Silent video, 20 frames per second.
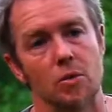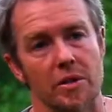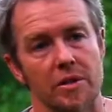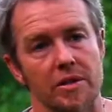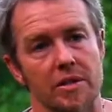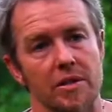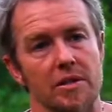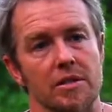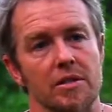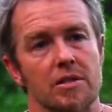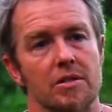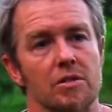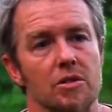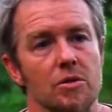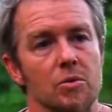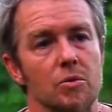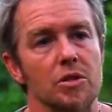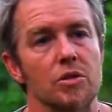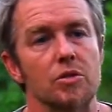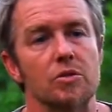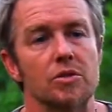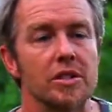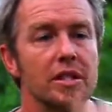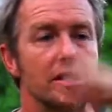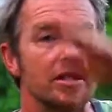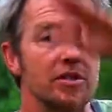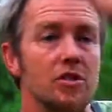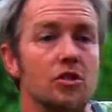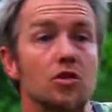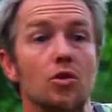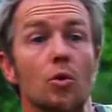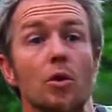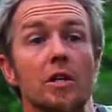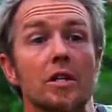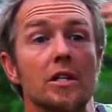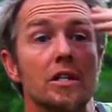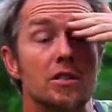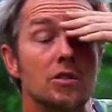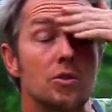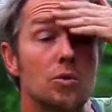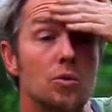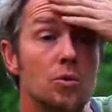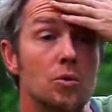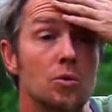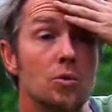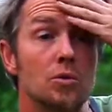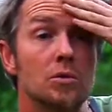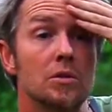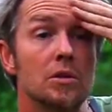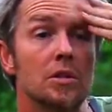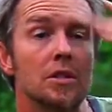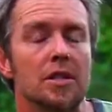with it. So we use it as a joining tool.